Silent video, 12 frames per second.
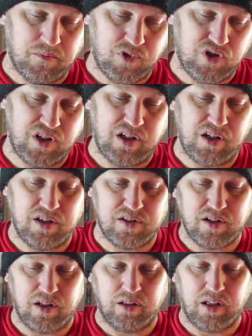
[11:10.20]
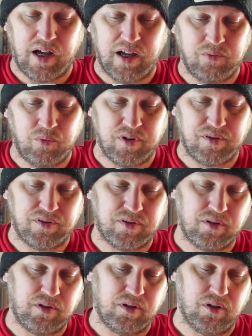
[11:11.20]
She is allied with
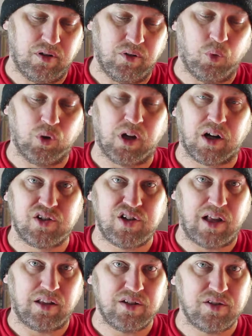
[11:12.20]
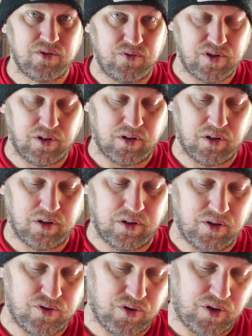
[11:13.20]
the warlock Chalice, who is along on
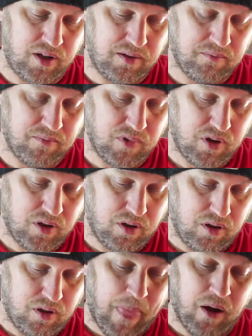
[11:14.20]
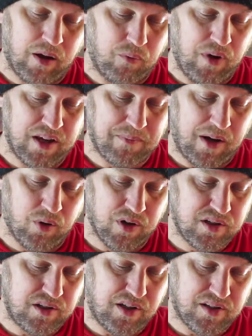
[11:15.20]
the journey. Raised by orcs,
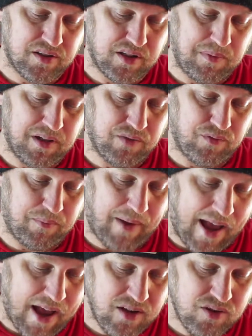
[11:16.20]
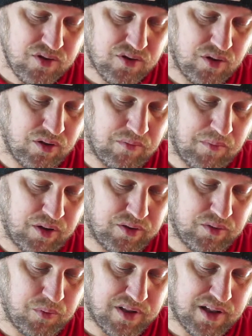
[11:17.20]
she doesn't speak of her past. Her
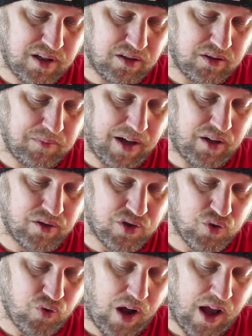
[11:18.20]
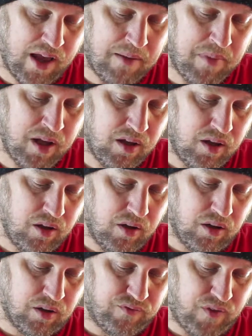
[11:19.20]
mother was killed by her tribe.
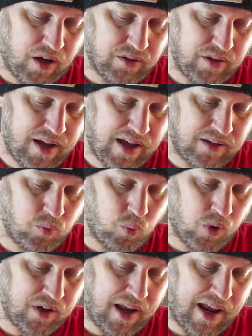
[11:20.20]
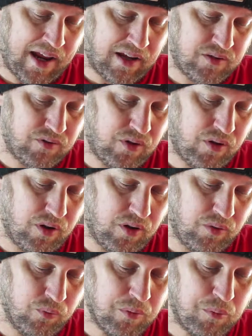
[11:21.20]
Her father had one hand
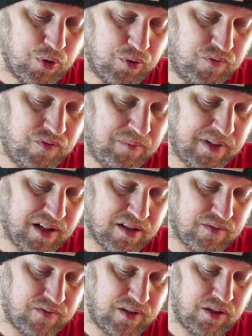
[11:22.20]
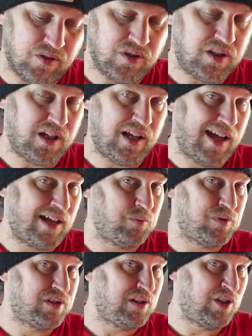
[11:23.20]
removed because of the union he had
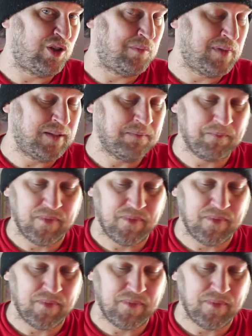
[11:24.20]
with the human.